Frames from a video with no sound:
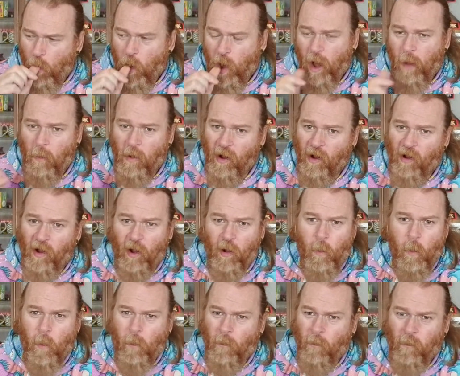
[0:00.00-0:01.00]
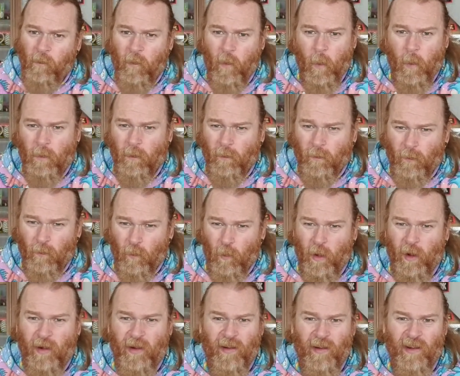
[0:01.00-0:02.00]
oh my God,
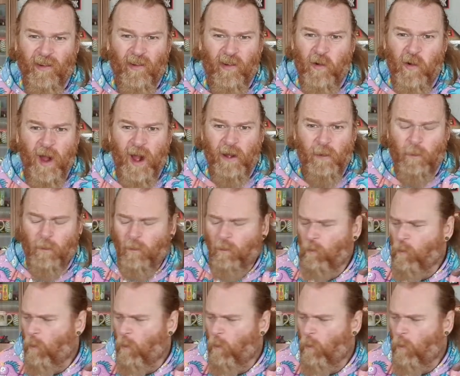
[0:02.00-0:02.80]
why did I do that?